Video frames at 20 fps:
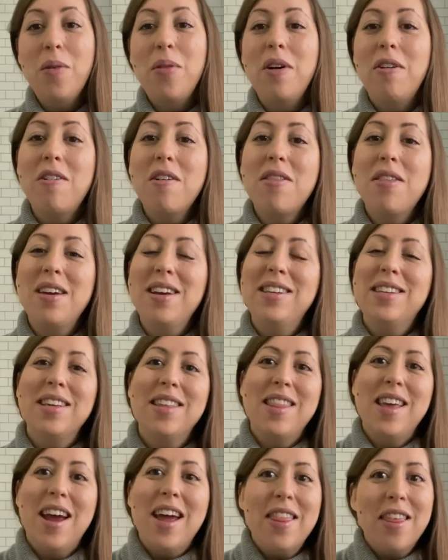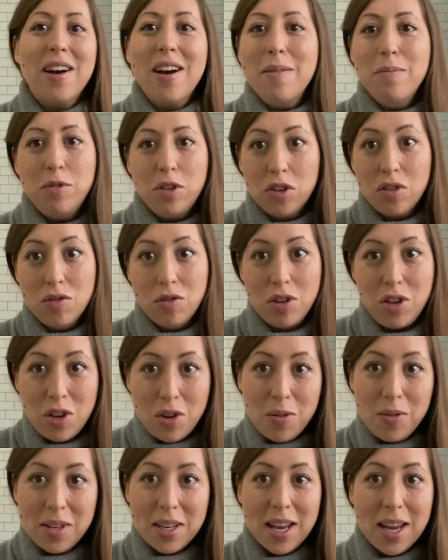There are things in there that I'm just not
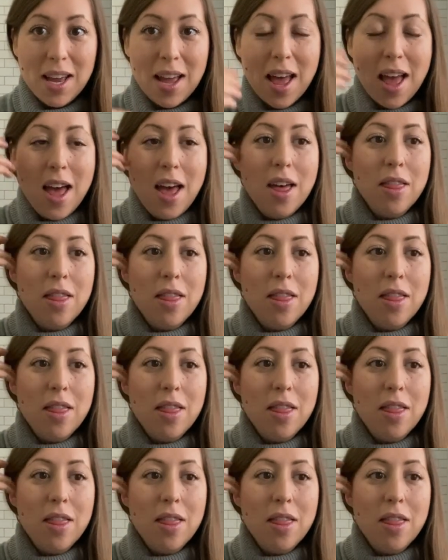using.